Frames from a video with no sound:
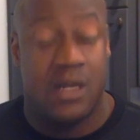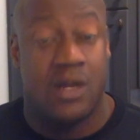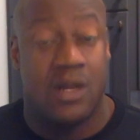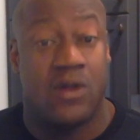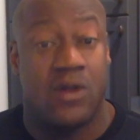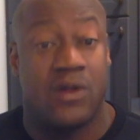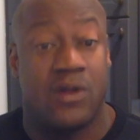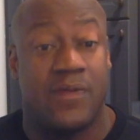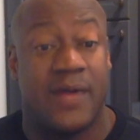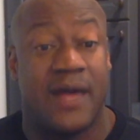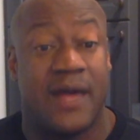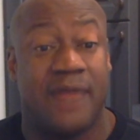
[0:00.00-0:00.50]

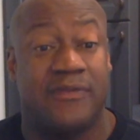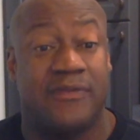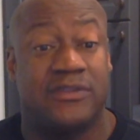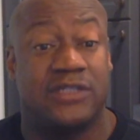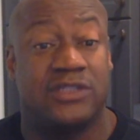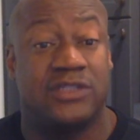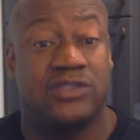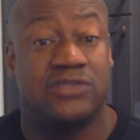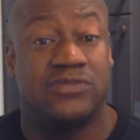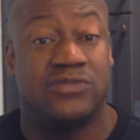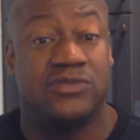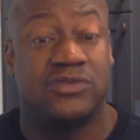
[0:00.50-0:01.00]
Only Bible
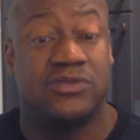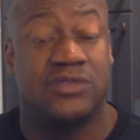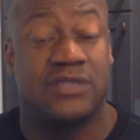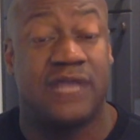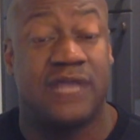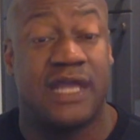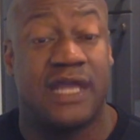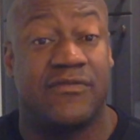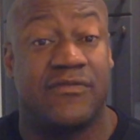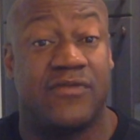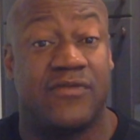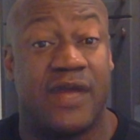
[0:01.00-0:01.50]
says you move to
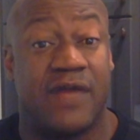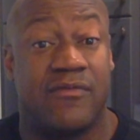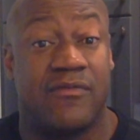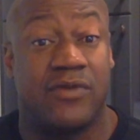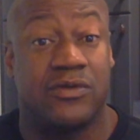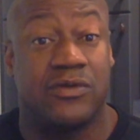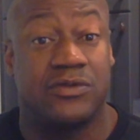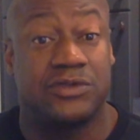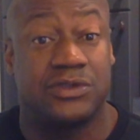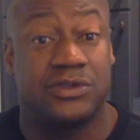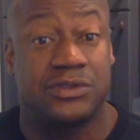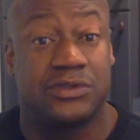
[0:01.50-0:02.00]
Atlanta if you have
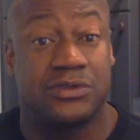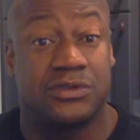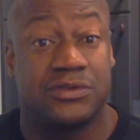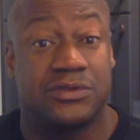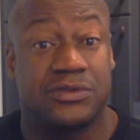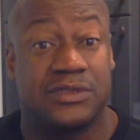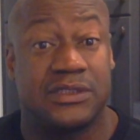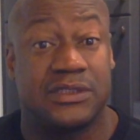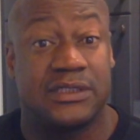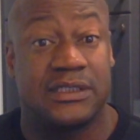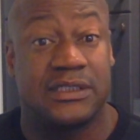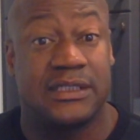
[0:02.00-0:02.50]
no
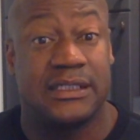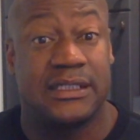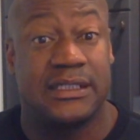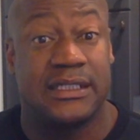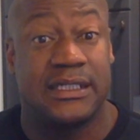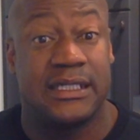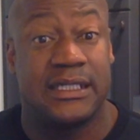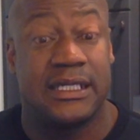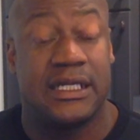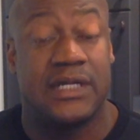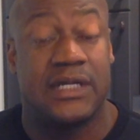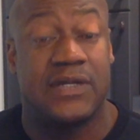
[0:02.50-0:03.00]
children,
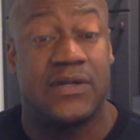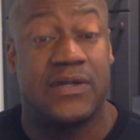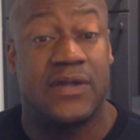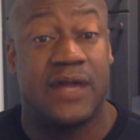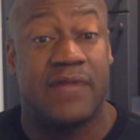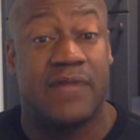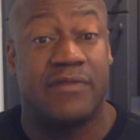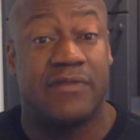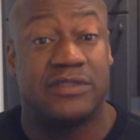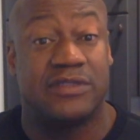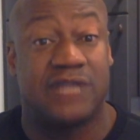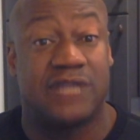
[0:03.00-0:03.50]
you
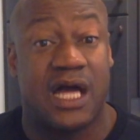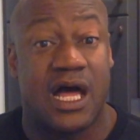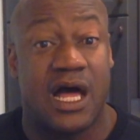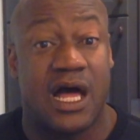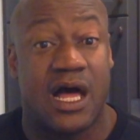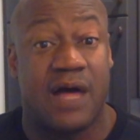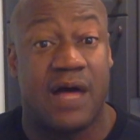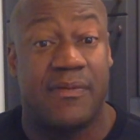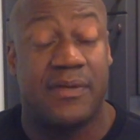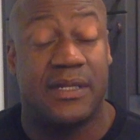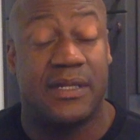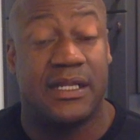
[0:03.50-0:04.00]
have a
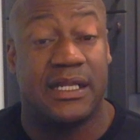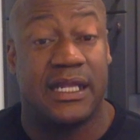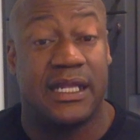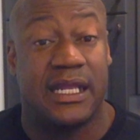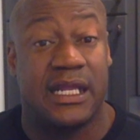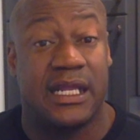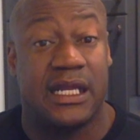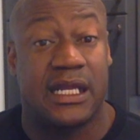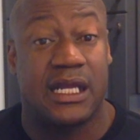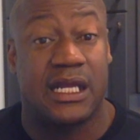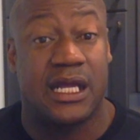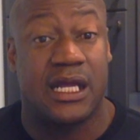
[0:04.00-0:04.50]
job and
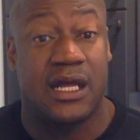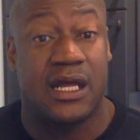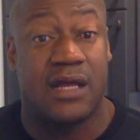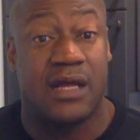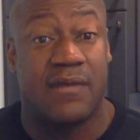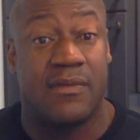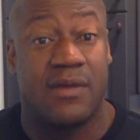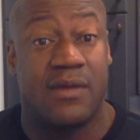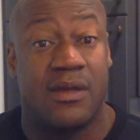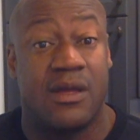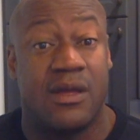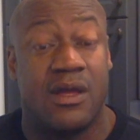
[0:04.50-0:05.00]

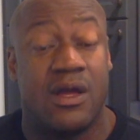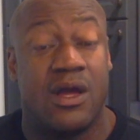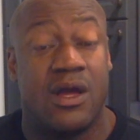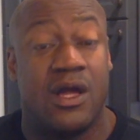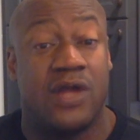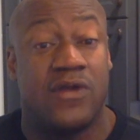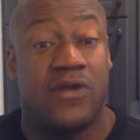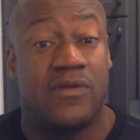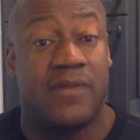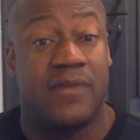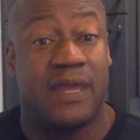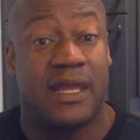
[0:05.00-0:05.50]
income,
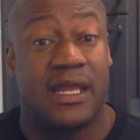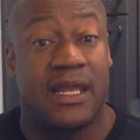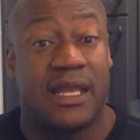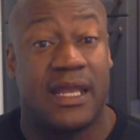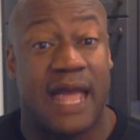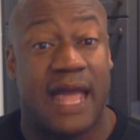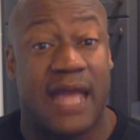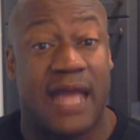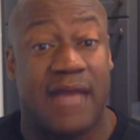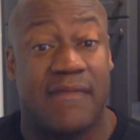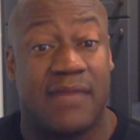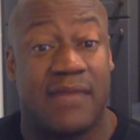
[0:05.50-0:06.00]
and you make a
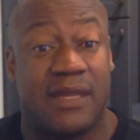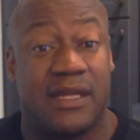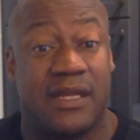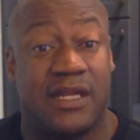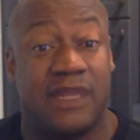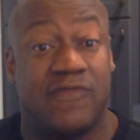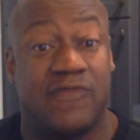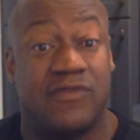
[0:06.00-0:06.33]
lot of money.